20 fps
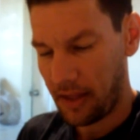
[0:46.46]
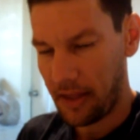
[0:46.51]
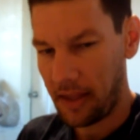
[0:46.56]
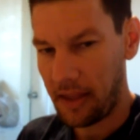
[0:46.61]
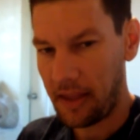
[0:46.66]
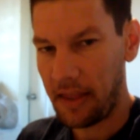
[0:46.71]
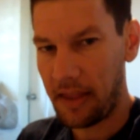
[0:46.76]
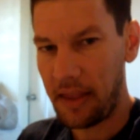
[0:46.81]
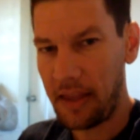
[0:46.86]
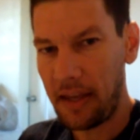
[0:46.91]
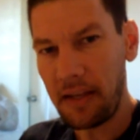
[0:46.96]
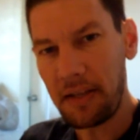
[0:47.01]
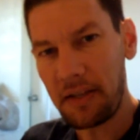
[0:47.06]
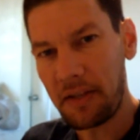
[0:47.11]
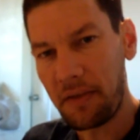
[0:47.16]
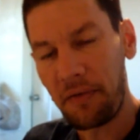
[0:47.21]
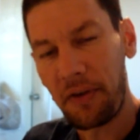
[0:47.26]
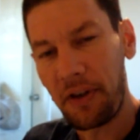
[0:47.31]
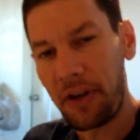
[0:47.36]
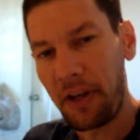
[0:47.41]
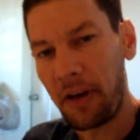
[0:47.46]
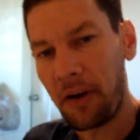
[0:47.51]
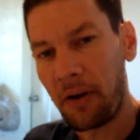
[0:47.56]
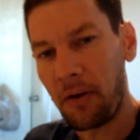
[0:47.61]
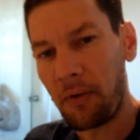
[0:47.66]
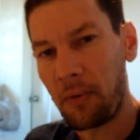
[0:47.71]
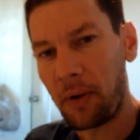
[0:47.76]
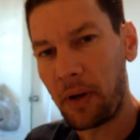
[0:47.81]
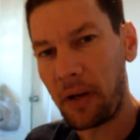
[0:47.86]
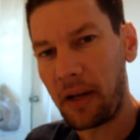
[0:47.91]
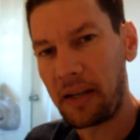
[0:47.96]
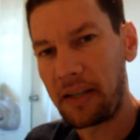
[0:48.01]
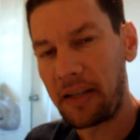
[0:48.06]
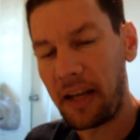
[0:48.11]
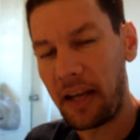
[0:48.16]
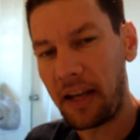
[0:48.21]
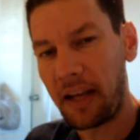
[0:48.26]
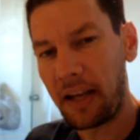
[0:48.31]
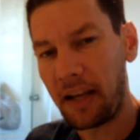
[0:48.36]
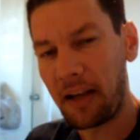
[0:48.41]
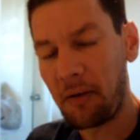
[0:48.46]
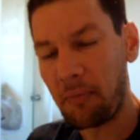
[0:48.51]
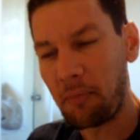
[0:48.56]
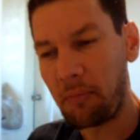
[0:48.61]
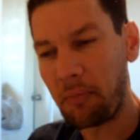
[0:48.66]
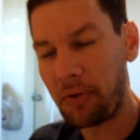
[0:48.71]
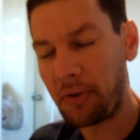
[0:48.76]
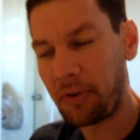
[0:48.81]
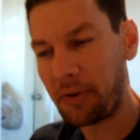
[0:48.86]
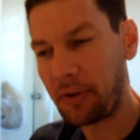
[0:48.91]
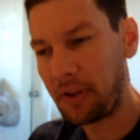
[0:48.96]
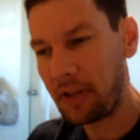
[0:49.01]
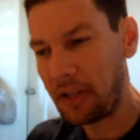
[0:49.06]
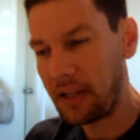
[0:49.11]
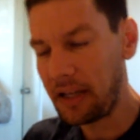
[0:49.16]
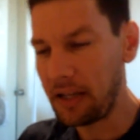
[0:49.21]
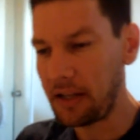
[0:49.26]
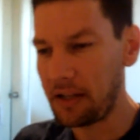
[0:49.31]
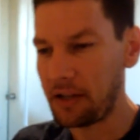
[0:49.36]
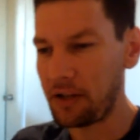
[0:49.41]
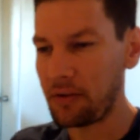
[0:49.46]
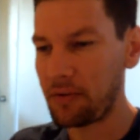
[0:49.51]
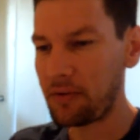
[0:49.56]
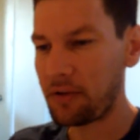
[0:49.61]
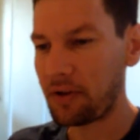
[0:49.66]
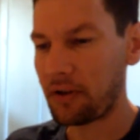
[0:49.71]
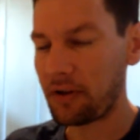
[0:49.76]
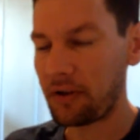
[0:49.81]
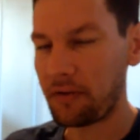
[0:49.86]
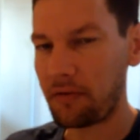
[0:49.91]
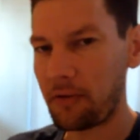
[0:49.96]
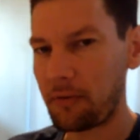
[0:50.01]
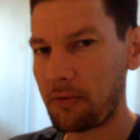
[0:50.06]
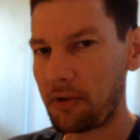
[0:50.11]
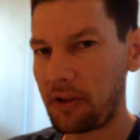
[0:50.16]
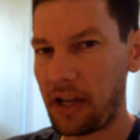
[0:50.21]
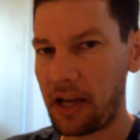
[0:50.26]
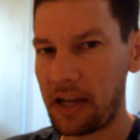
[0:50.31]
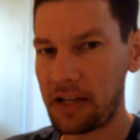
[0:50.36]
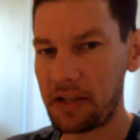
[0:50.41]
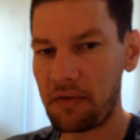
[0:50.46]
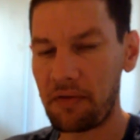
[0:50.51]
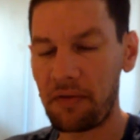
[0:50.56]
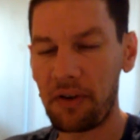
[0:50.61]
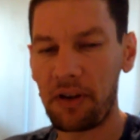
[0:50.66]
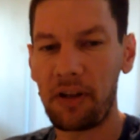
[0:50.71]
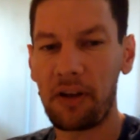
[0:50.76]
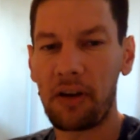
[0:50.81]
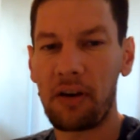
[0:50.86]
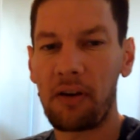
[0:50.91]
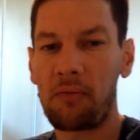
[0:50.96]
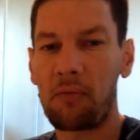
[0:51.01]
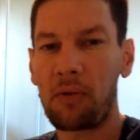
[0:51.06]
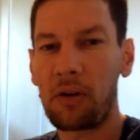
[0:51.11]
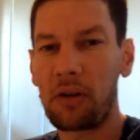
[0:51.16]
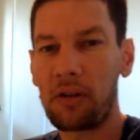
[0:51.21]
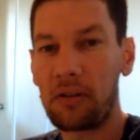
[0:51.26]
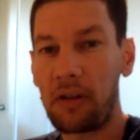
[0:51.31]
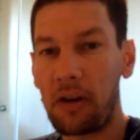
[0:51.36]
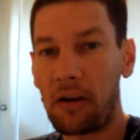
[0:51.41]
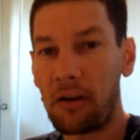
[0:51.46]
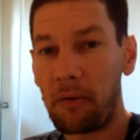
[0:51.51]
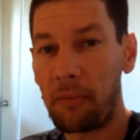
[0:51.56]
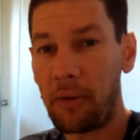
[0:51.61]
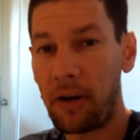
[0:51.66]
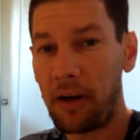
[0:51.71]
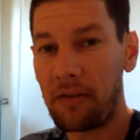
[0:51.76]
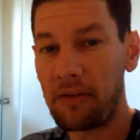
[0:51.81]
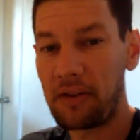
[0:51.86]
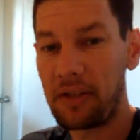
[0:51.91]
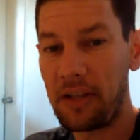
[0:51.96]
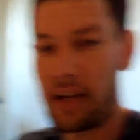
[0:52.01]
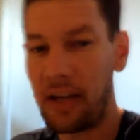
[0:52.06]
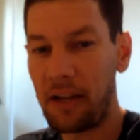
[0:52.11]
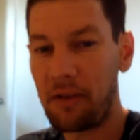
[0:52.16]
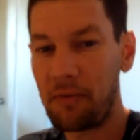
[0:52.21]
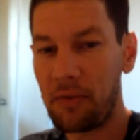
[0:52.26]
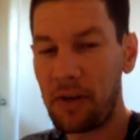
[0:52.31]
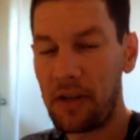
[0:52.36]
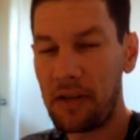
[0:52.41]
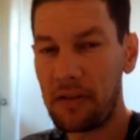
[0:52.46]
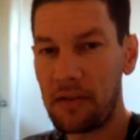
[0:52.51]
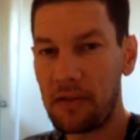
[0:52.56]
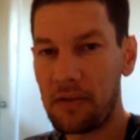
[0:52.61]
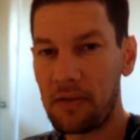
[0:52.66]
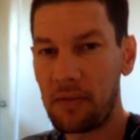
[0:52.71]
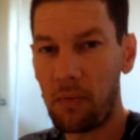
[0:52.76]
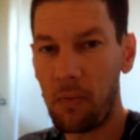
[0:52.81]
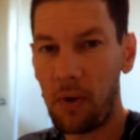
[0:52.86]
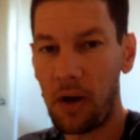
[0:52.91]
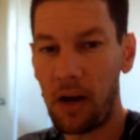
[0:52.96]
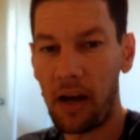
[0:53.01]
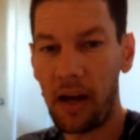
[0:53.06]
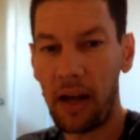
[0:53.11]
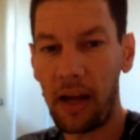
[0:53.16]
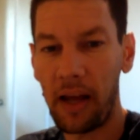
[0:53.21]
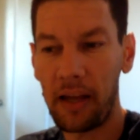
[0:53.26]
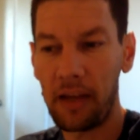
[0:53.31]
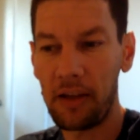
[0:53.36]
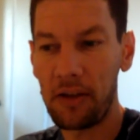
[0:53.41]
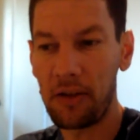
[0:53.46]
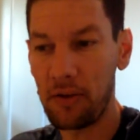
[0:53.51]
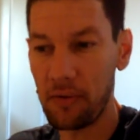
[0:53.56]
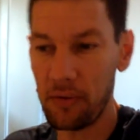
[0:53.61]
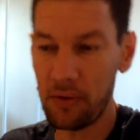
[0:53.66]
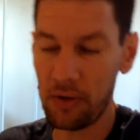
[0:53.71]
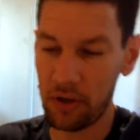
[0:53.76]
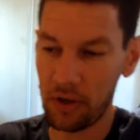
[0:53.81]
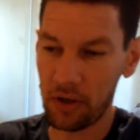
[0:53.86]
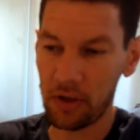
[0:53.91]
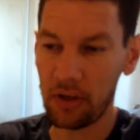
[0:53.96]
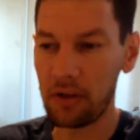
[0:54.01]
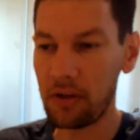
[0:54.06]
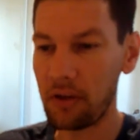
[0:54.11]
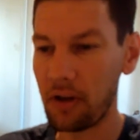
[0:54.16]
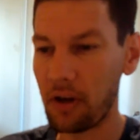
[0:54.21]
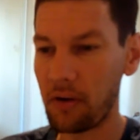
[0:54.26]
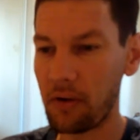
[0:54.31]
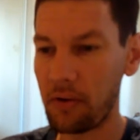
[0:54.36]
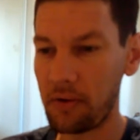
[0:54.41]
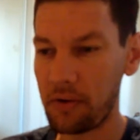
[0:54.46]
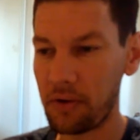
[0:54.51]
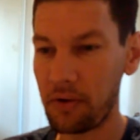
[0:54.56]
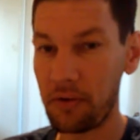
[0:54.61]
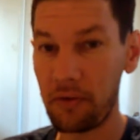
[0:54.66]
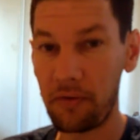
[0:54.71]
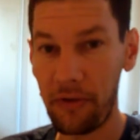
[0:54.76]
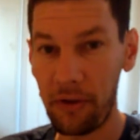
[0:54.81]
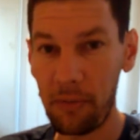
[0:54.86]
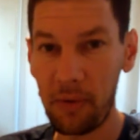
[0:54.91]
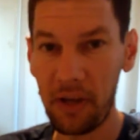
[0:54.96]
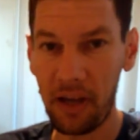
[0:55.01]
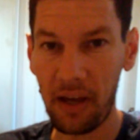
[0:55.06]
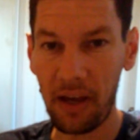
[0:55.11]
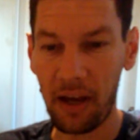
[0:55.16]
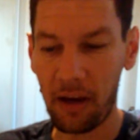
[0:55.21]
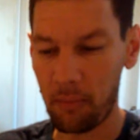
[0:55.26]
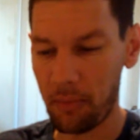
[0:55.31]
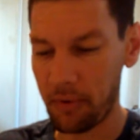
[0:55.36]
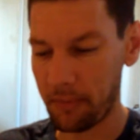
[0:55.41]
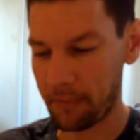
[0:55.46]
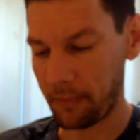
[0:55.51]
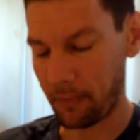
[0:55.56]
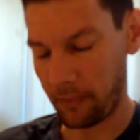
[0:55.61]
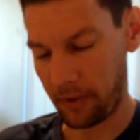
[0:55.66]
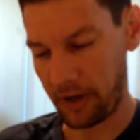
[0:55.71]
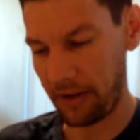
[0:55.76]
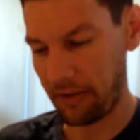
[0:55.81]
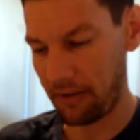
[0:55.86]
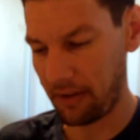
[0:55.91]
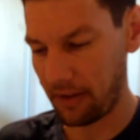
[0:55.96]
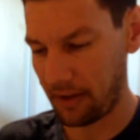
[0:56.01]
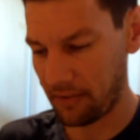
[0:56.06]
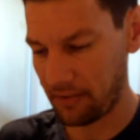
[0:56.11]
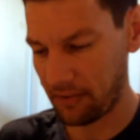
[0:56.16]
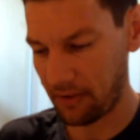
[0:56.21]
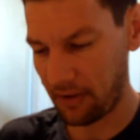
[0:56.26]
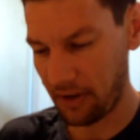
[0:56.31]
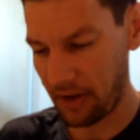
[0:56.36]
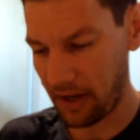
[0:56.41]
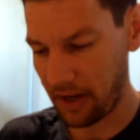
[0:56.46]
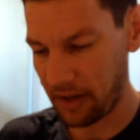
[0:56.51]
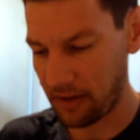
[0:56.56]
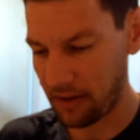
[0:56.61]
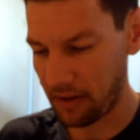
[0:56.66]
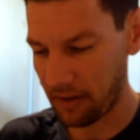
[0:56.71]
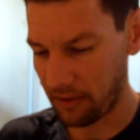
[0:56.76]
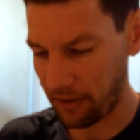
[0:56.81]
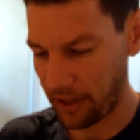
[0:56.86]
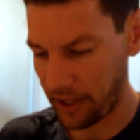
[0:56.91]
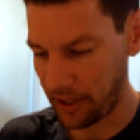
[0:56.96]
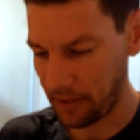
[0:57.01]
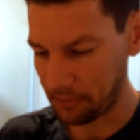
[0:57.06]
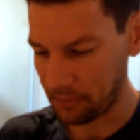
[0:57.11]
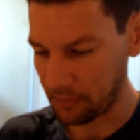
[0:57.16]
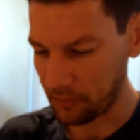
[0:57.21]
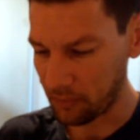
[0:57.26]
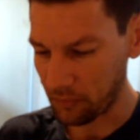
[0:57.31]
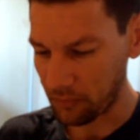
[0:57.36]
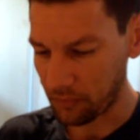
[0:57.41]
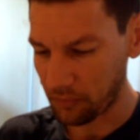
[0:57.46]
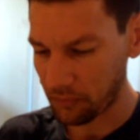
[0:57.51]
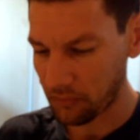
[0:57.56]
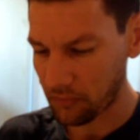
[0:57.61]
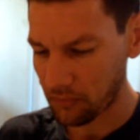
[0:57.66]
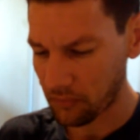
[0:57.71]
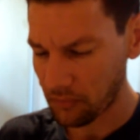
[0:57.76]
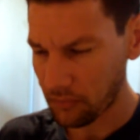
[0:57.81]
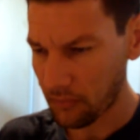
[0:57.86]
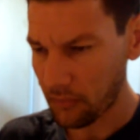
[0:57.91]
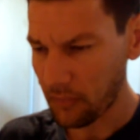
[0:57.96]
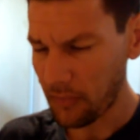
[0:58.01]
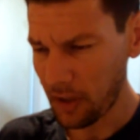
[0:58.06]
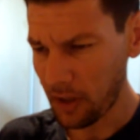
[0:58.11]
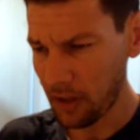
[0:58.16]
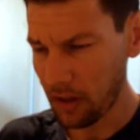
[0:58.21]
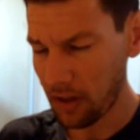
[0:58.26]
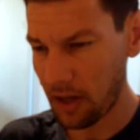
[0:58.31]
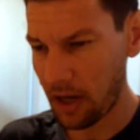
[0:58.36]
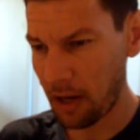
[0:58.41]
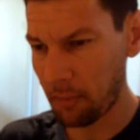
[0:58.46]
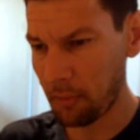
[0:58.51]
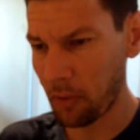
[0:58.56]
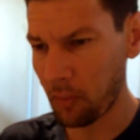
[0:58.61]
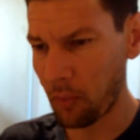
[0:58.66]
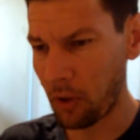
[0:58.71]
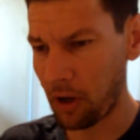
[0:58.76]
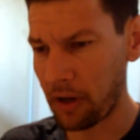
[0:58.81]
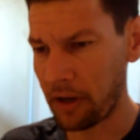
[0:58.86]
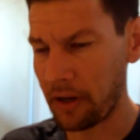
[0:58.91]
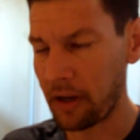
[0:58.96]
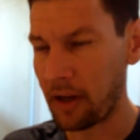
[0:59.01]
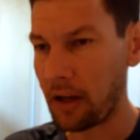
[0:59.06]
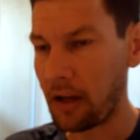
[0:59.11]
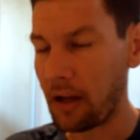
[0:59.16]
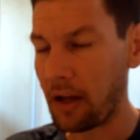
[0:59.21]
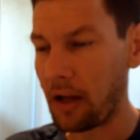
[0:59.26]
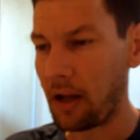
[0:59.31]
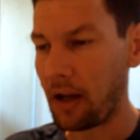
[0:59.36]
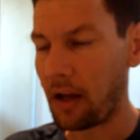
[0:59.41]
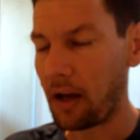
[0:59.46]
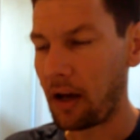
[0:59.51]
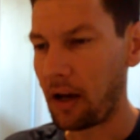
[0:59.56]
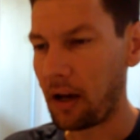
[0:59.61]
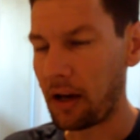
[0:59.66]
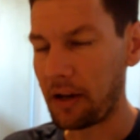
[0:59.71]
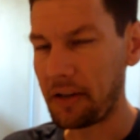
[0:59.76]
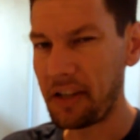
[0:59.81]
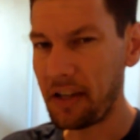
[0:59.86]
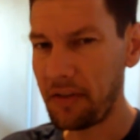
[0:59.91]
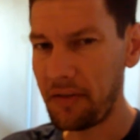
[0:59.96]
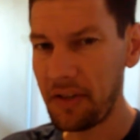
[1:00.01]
in this video, we're going to take a complete U-turn from the last video. And we're going to talk about 10 reasons why you should go to FEMA camp. Why I think it's a good idea, right? Number one, do you